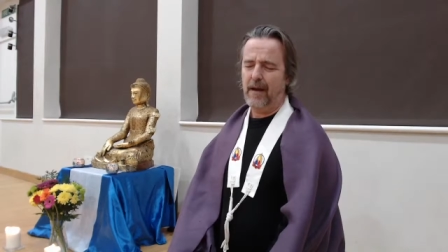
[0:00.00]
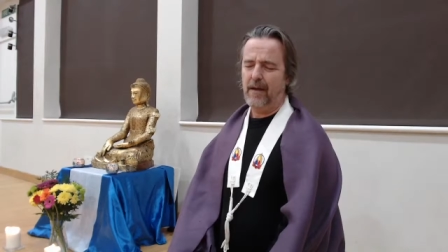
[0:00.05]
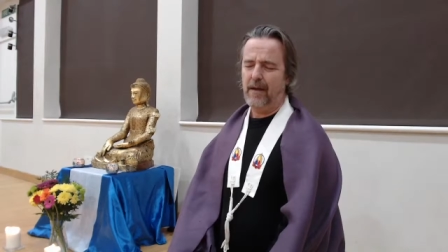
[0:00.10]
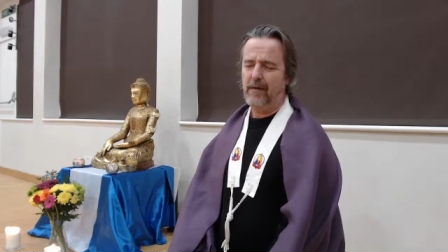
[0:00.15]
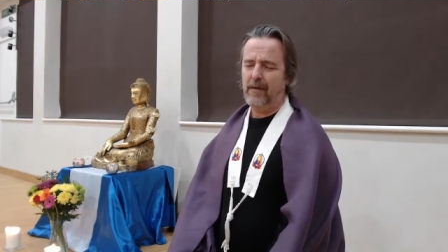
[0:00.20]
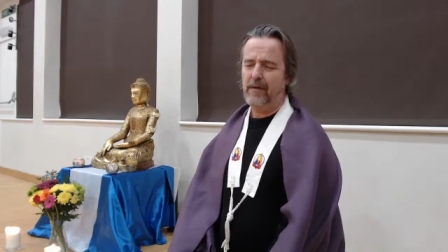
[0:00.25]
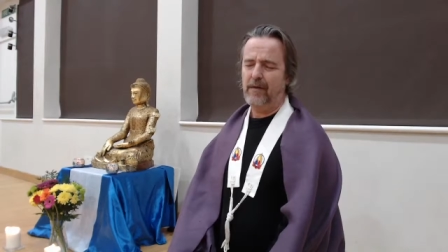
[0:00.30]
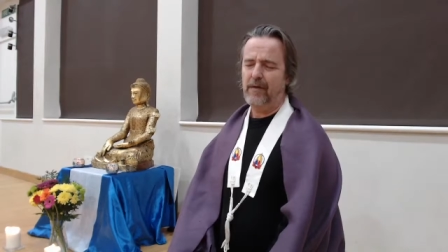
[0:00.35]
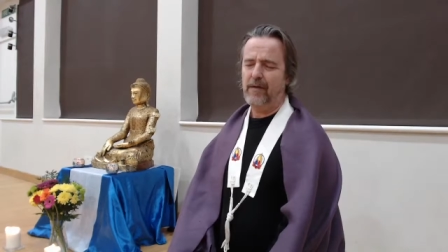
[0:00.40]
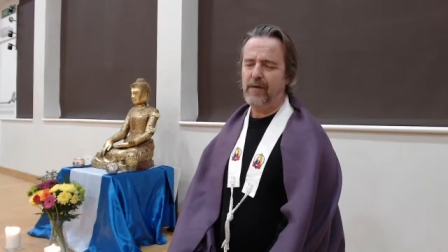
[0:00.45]

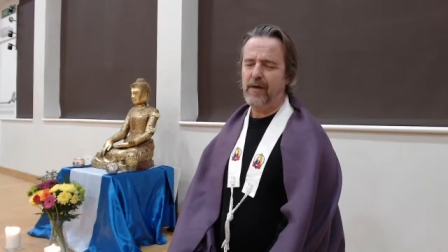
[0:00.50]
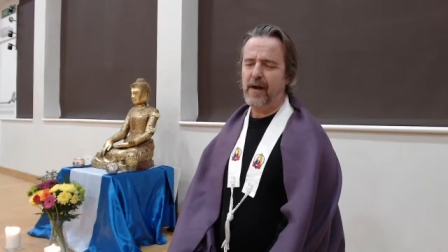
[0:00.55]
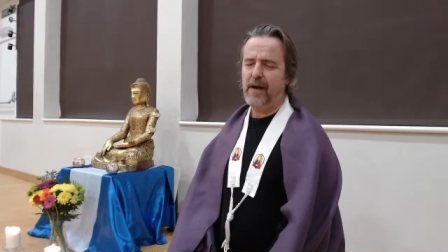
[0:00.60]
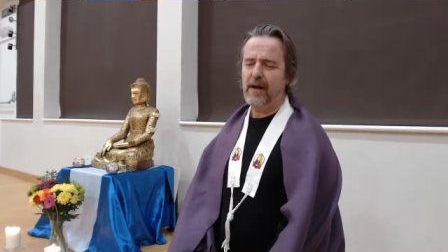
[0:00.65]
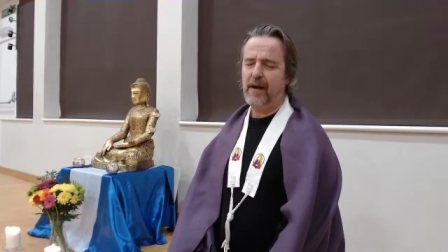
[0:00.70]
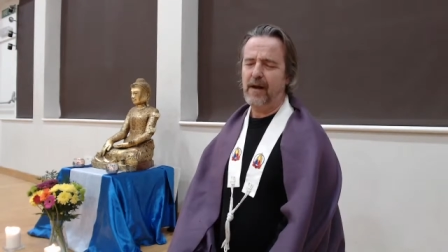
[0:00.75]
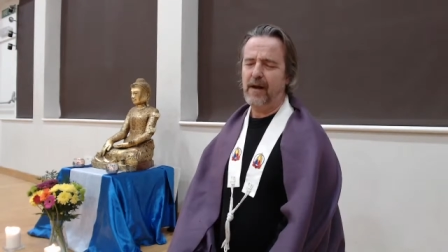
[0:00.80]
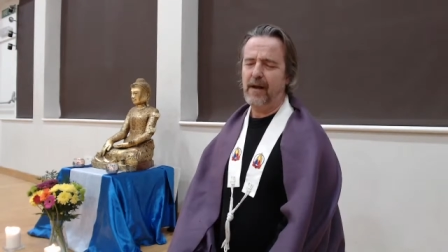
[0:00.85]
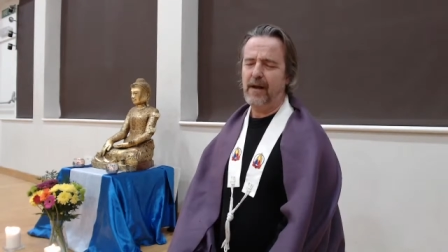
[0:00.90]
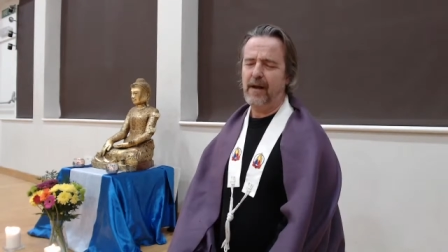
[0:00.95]
Just
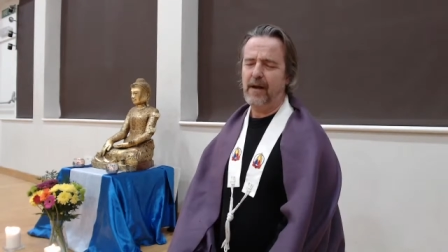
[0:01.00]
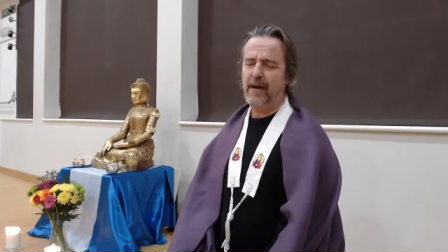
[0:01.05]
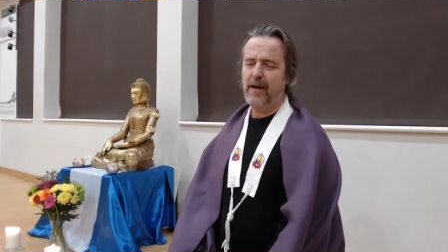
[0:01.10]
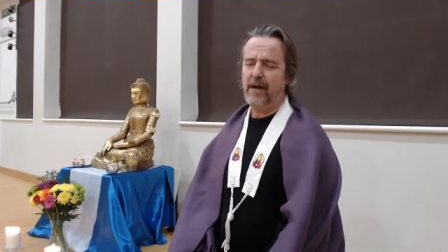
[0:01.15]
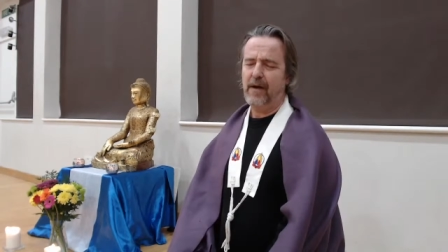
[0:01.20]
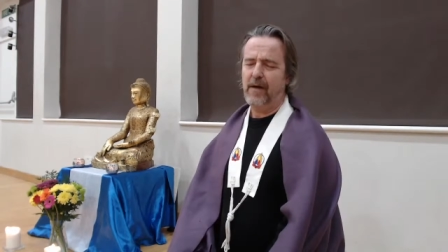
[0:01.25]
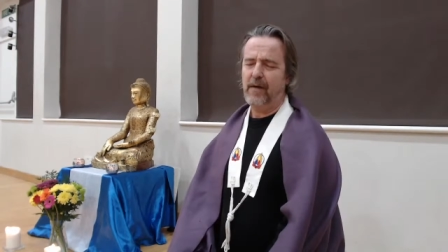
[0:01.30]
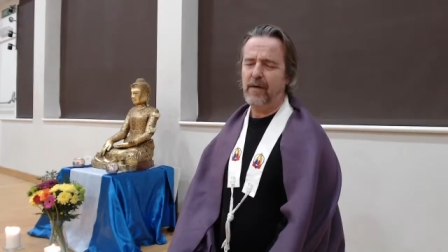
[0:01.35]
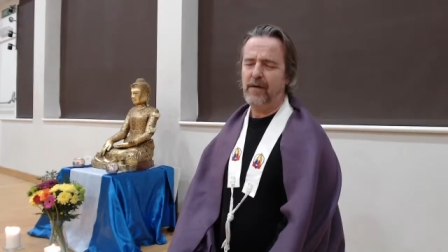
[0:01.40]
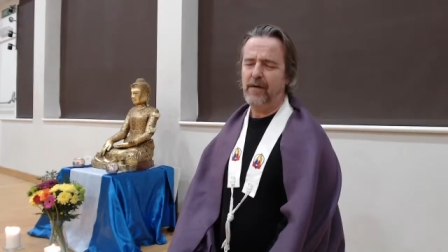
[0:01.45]
gently
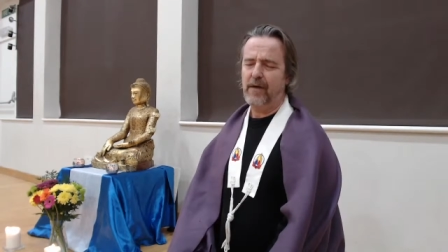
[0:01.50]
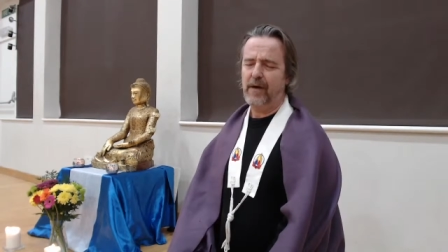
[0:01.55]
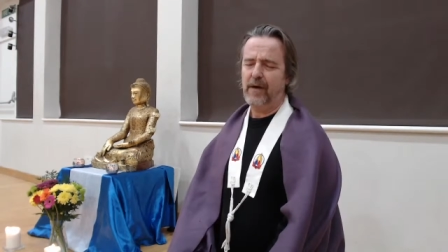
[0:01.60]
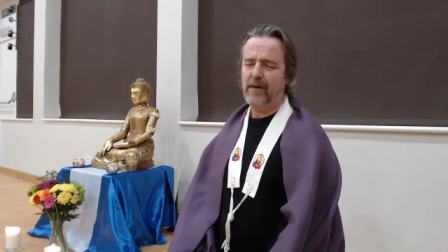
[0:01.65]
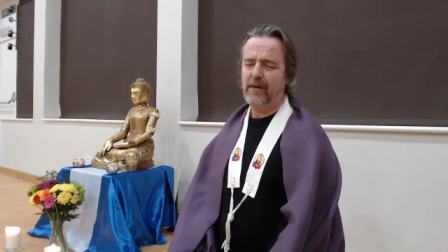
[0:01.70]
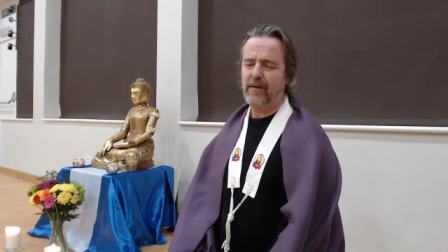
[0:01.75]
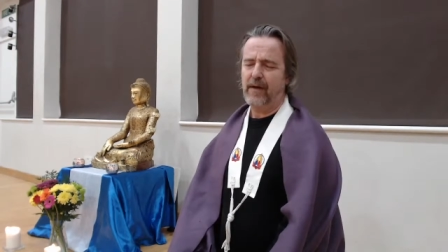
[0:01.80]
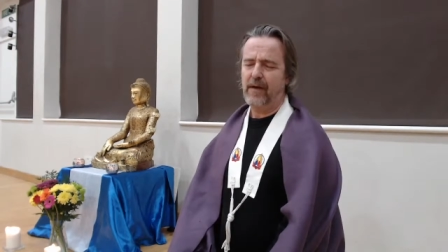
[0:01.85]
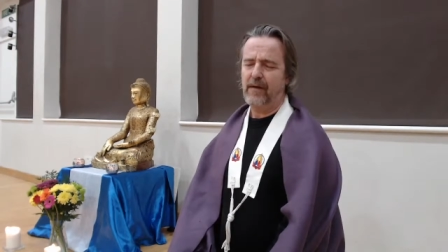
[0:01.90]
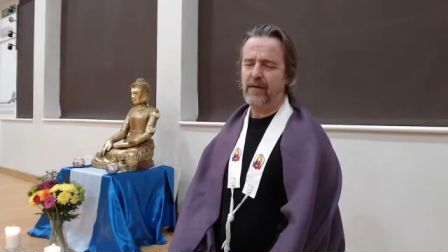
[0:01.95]
encouraging
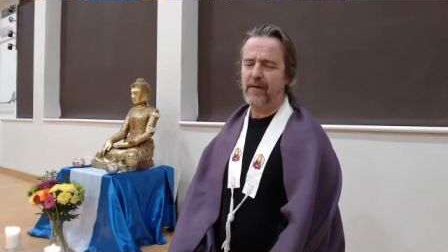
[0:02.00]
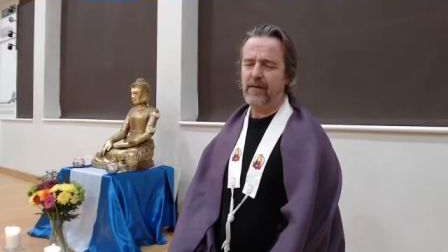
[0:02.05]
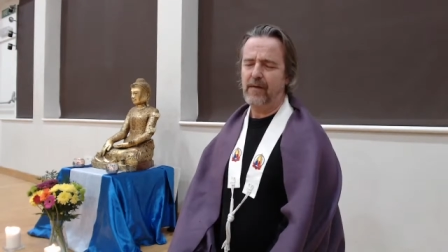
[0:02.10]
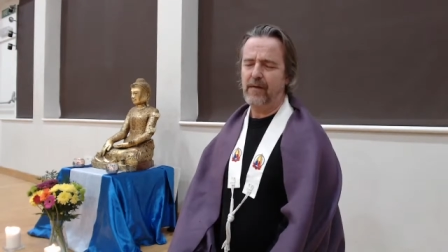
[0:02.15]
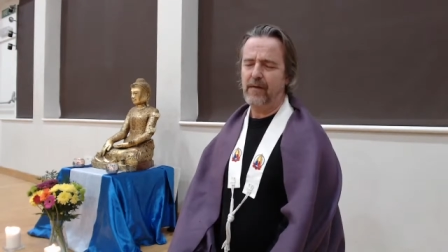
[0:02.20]
a sense